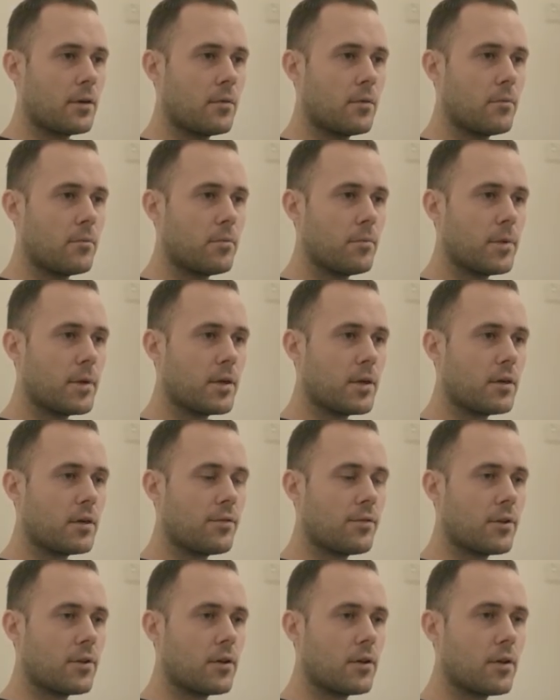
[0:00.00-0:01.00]
But
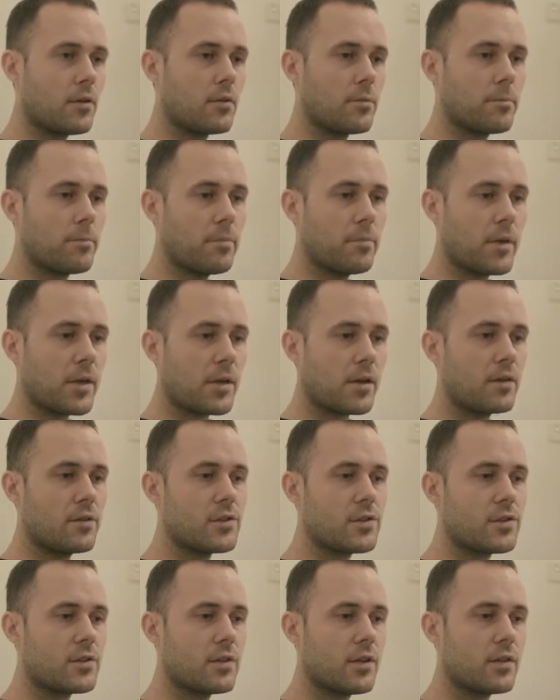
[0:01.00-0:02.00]
if you are a bit
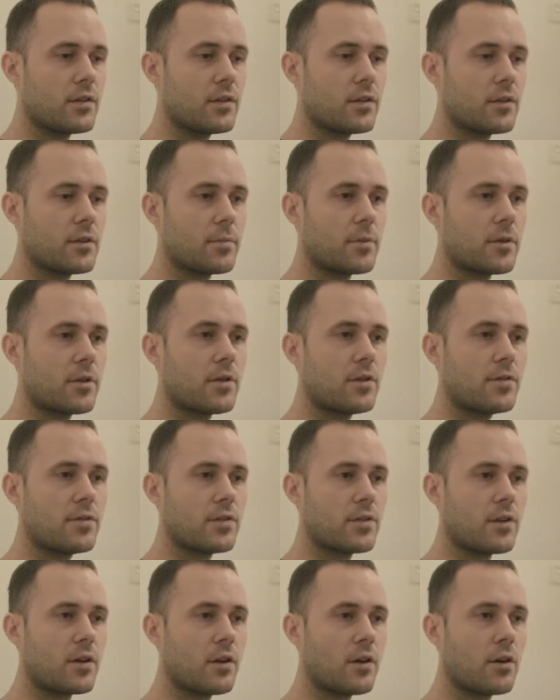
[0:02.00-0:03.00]
concerned that the price
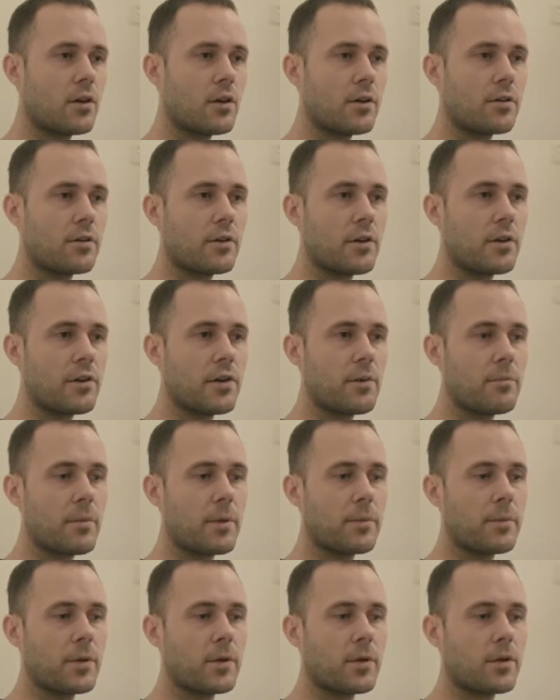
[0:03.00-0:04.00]
is high already,
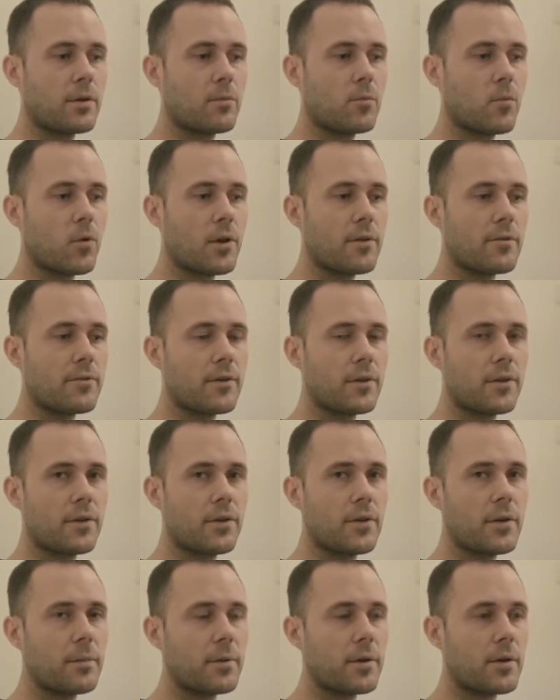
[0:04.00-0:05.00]
maybe you can wait for a
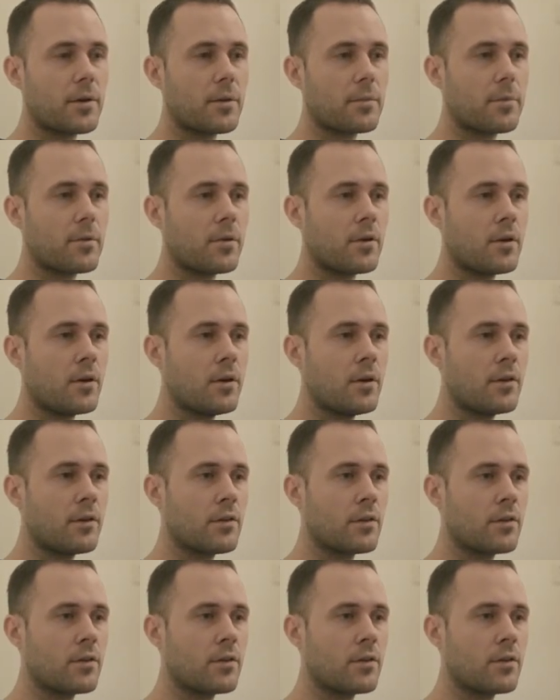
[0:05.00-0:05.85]
dip in the price.